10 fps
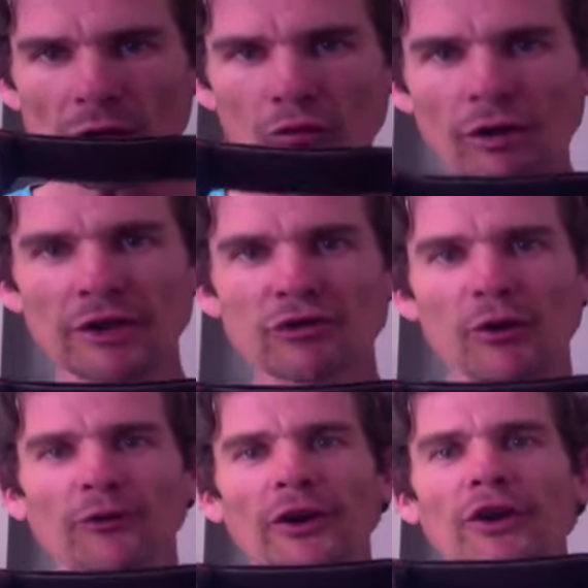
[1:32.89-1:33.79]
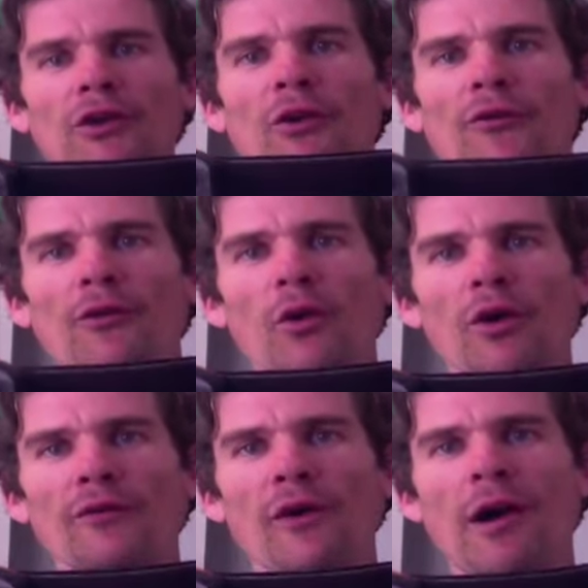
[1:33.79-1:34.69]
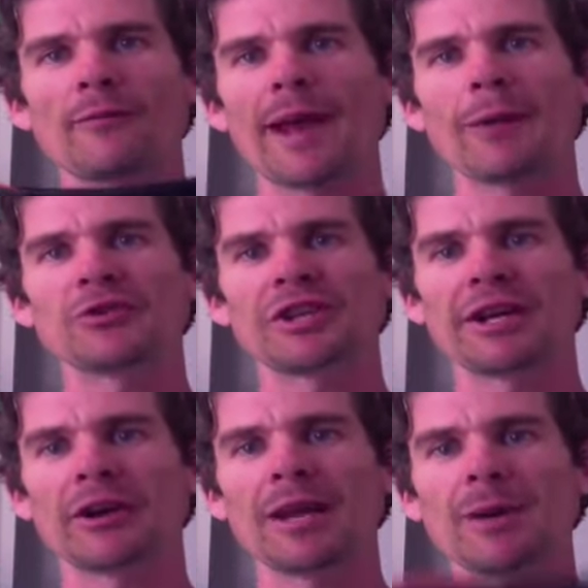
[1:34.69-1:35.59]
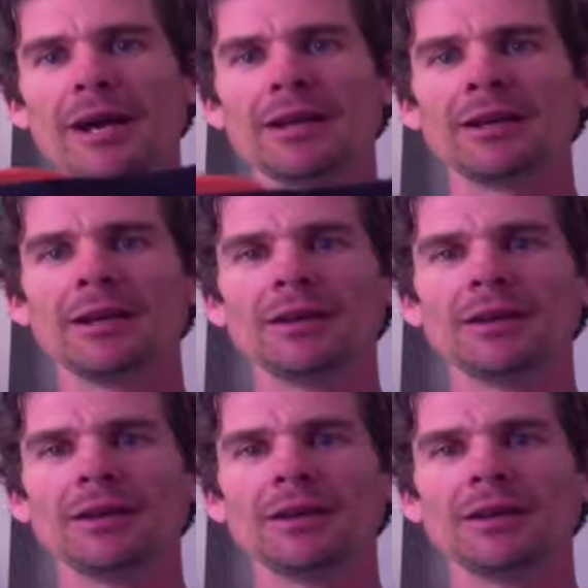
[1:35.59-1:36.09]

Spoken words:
Retrofitted a 405 band, which you get on eBay.